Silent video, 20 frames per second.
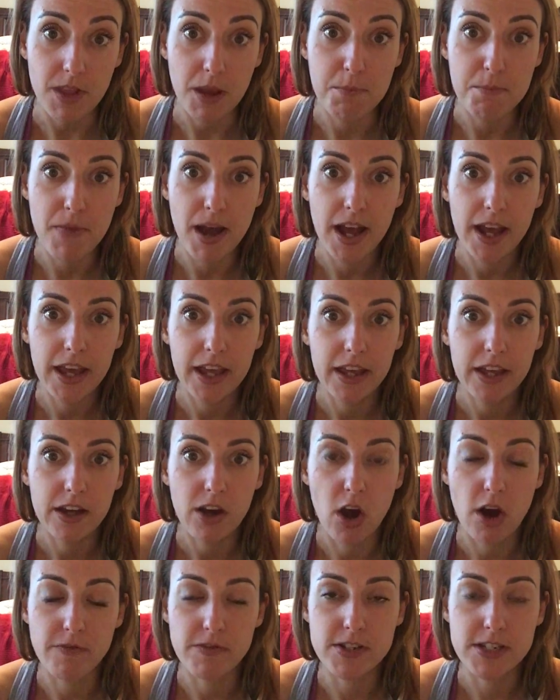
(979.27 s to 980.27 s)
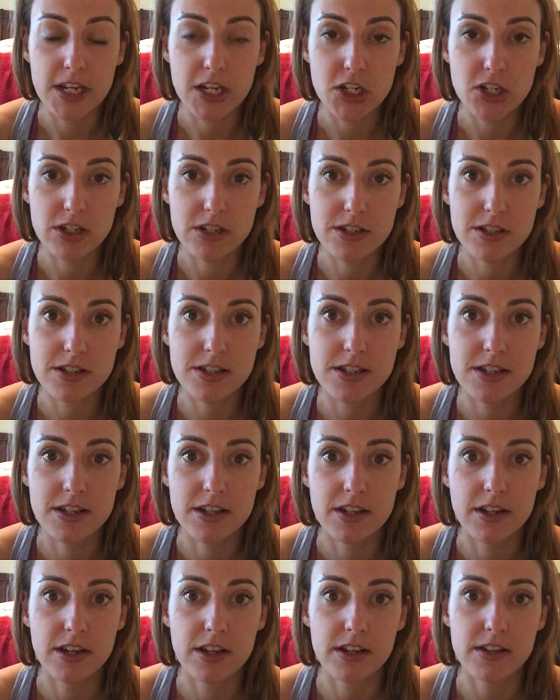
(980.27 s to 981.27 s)
my conversations,
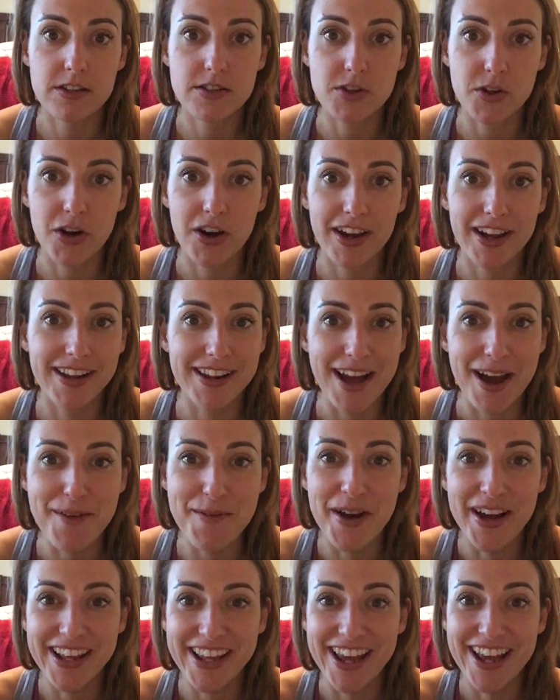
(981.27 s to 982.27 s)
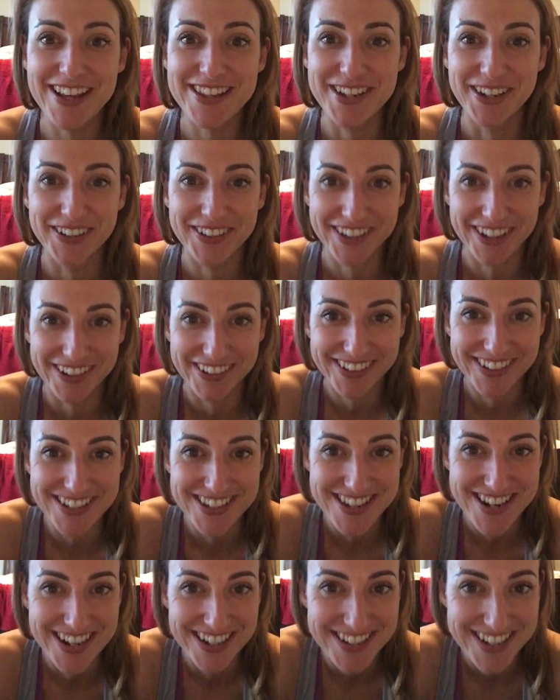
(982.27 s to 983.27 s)
sorry, now my kids are there
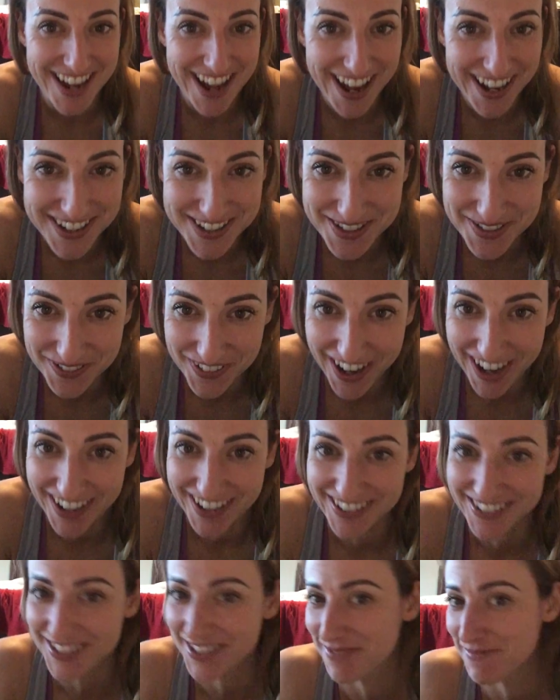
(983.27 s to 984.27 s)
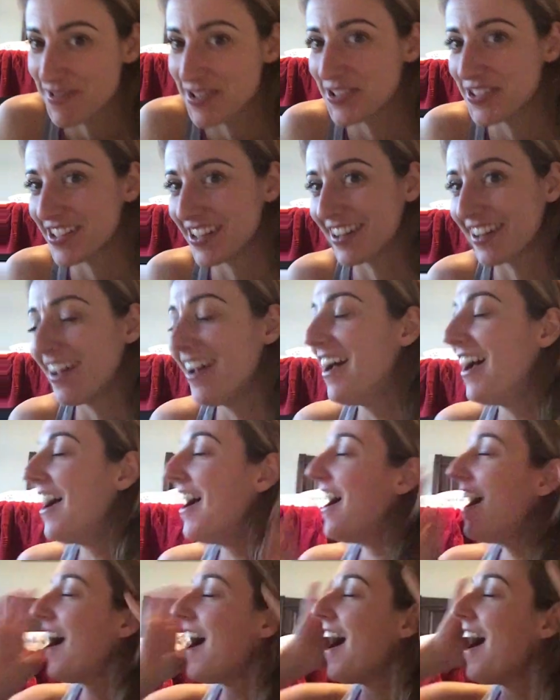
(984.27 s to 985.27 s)
listening to X-Files music.
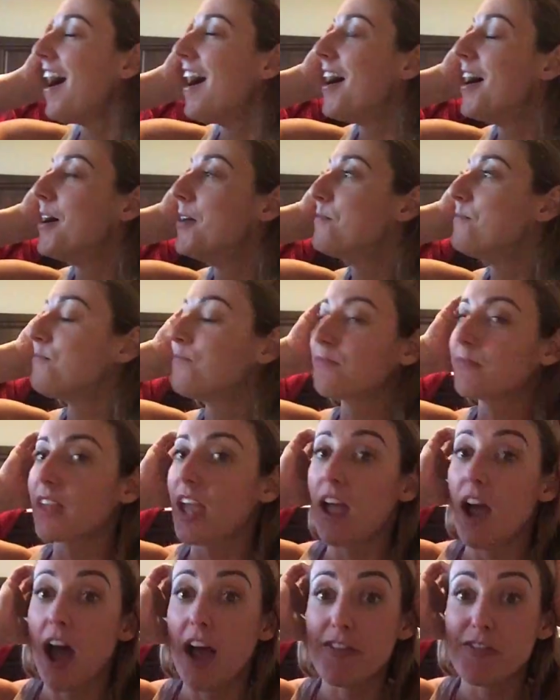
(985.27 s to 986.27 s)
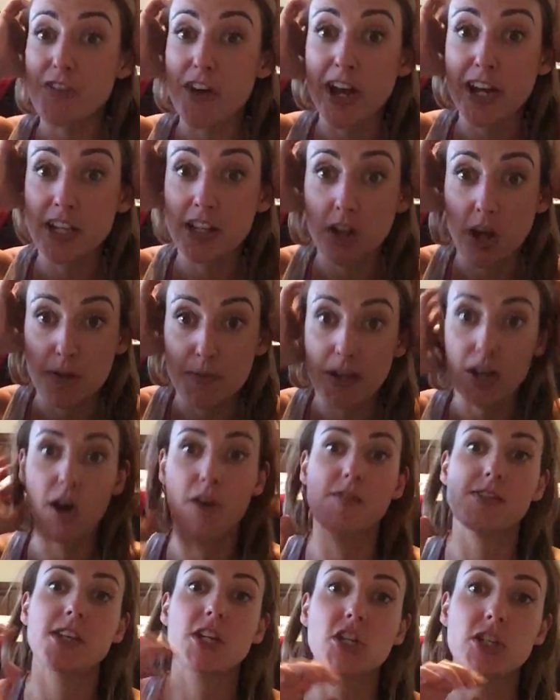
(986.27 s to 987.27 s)
I find a lot of my
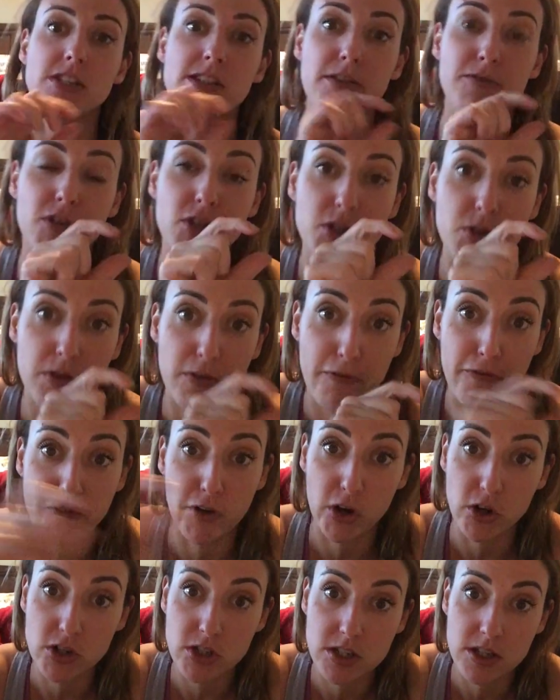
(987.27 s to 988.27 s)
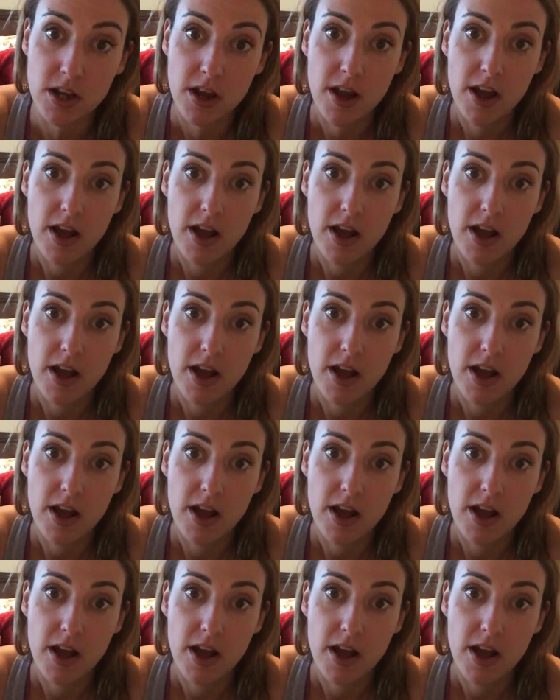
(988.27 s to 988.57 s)
conversations, if you do the first